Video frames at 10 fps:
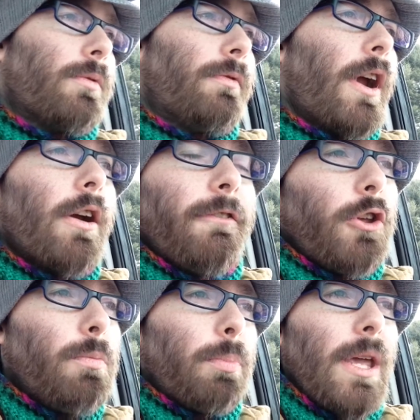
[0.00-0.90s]
very
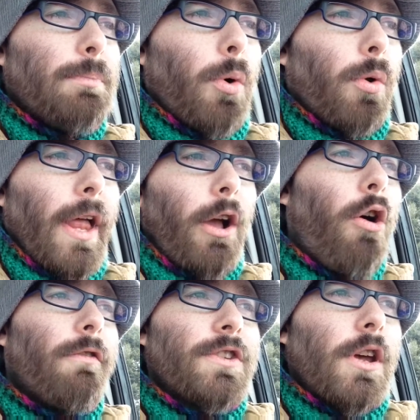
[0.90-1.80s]
few people, like, all
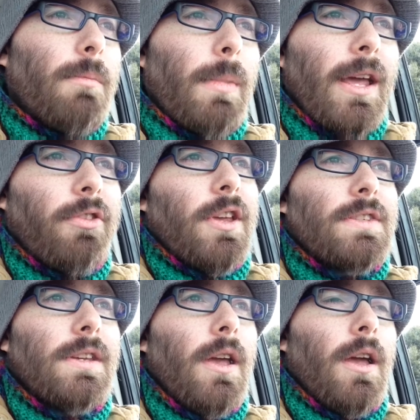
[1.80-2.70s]
of a sudden make
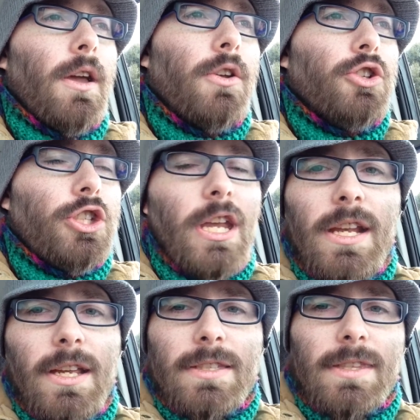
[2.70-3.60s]
this
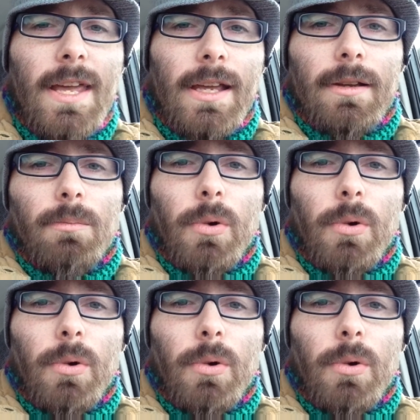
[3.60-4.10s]
genius thing.